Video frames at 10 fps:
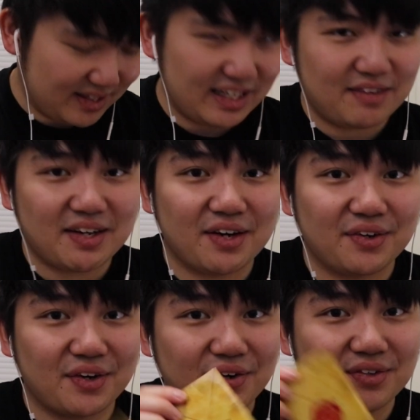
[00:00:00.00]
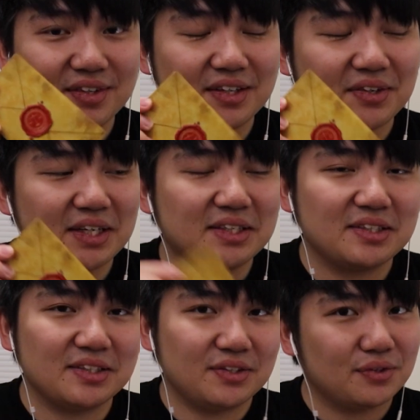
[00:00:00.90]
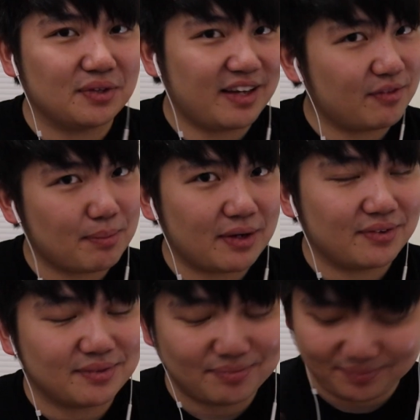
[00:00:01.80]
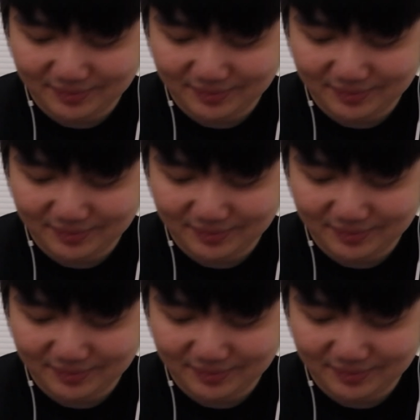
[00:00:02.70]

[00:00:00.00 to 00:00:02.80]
they have a higher card in their hand and you only have a Baron.